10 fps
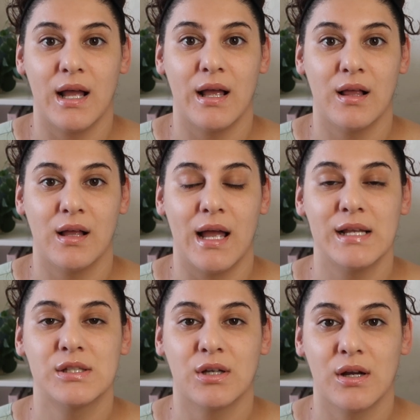
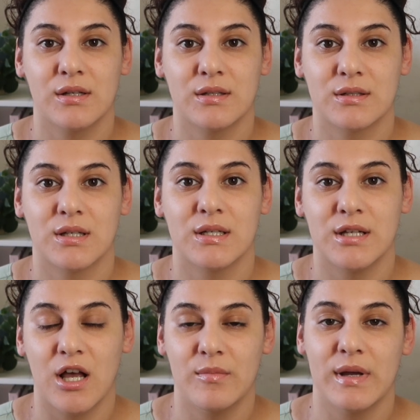I start to
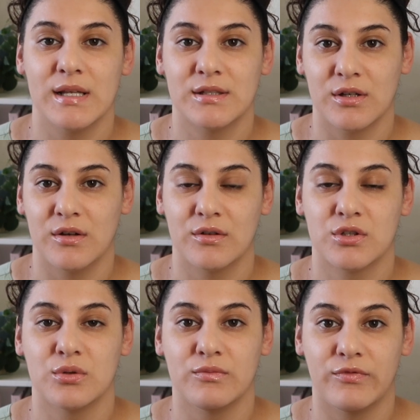tell myself
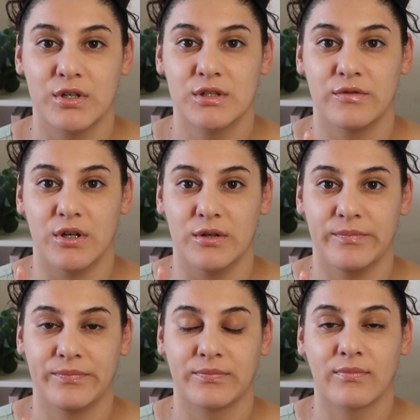to, first of
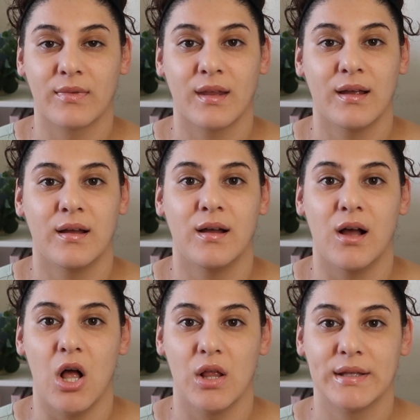all,
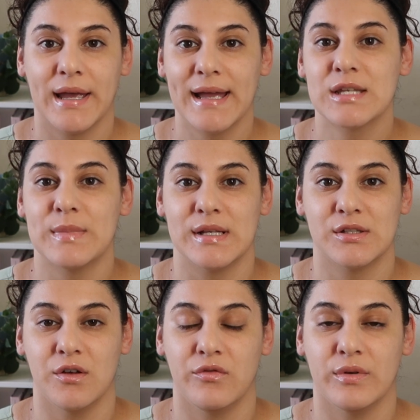I'll catch
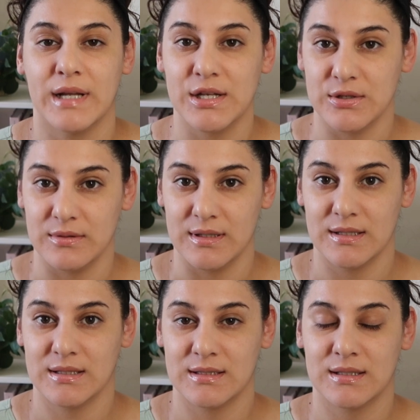myself when I do
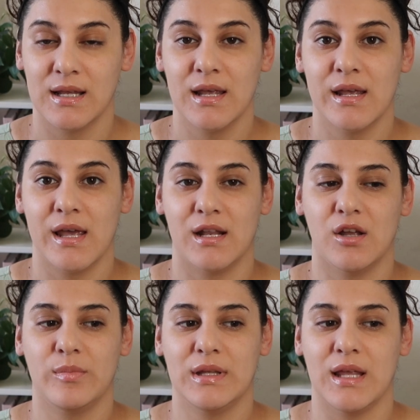this and
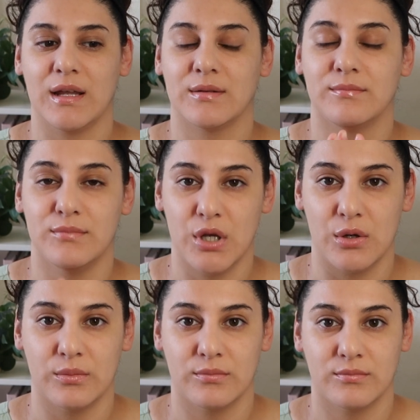I'll be like,
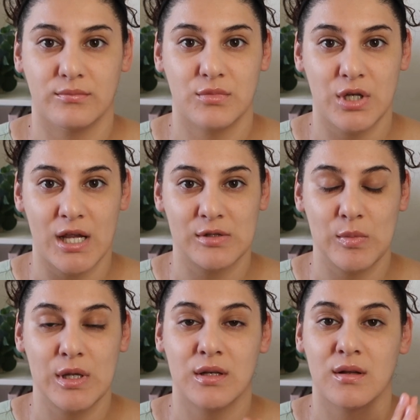no,
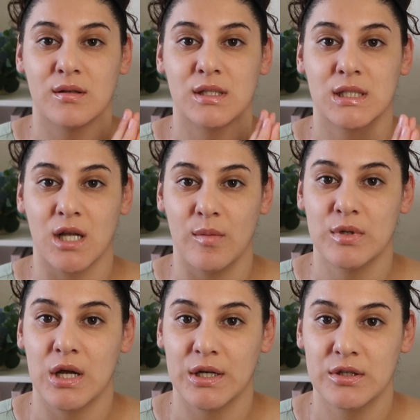Jasmine, stop
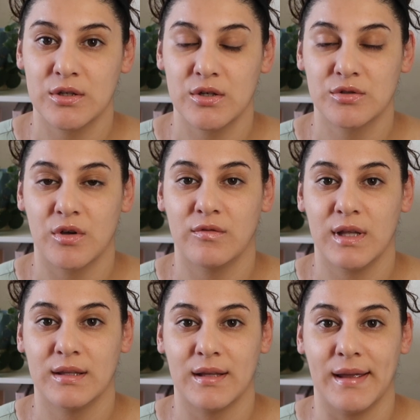talking to yourself
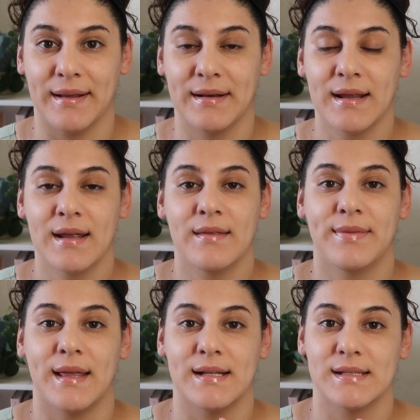like that.
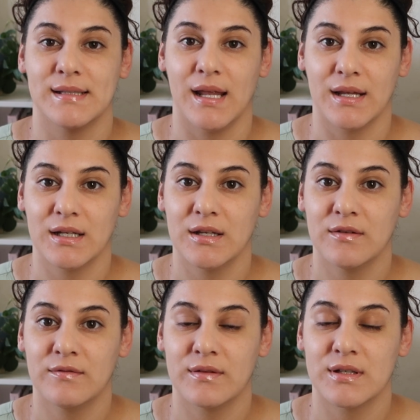That is
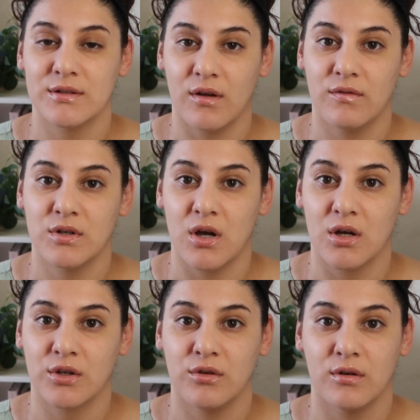negative
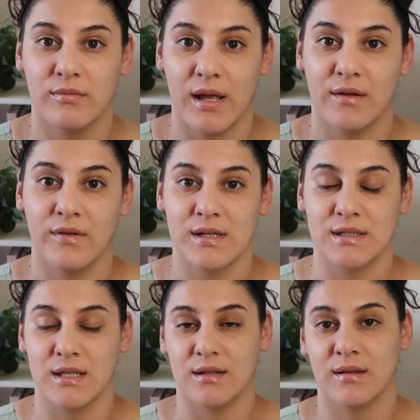self-talk. You're
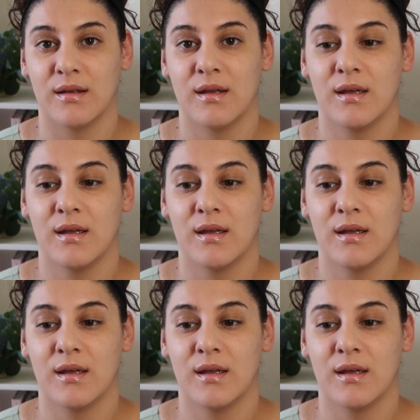manifesting